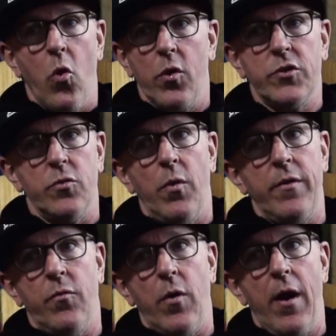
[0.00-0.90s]
works
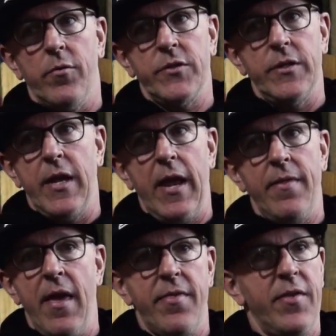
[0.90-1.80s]
24 hours a
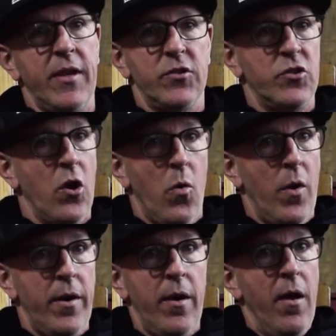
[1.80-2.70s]
day, and that thing is
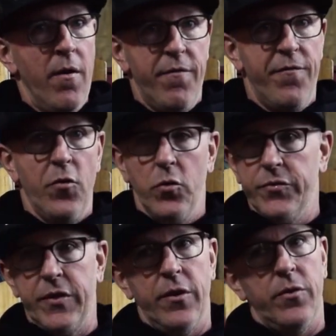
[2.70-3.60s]
going
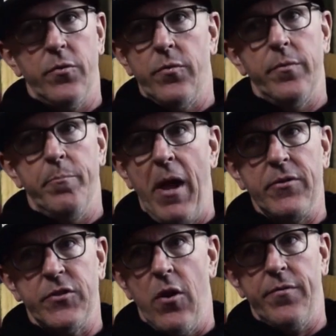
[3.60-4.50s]
full tilt,
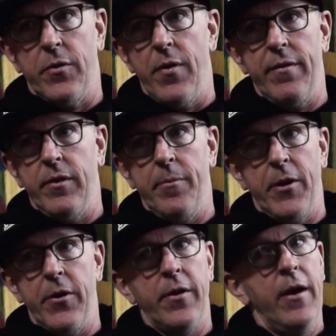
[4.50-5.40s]
bouncing off the rev
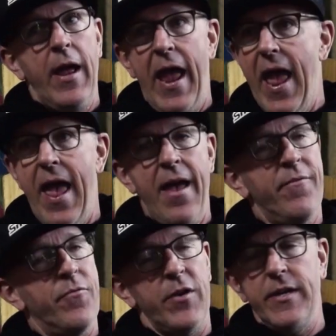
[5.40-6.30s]
limiter
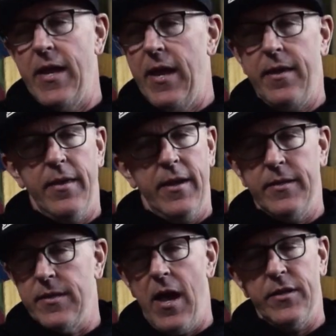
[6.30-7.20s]
every day that
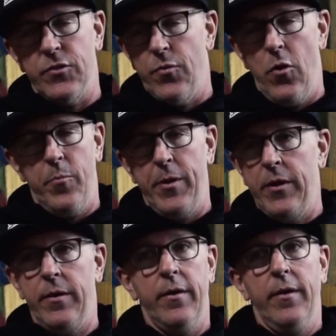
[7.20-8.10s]
his eyes are
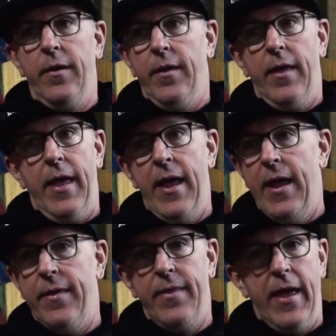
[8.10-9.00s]
open,
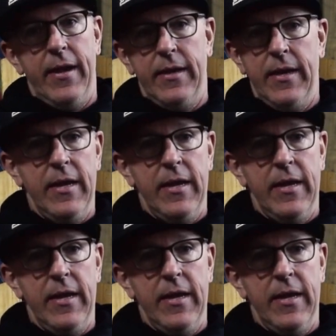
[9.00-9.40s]
and that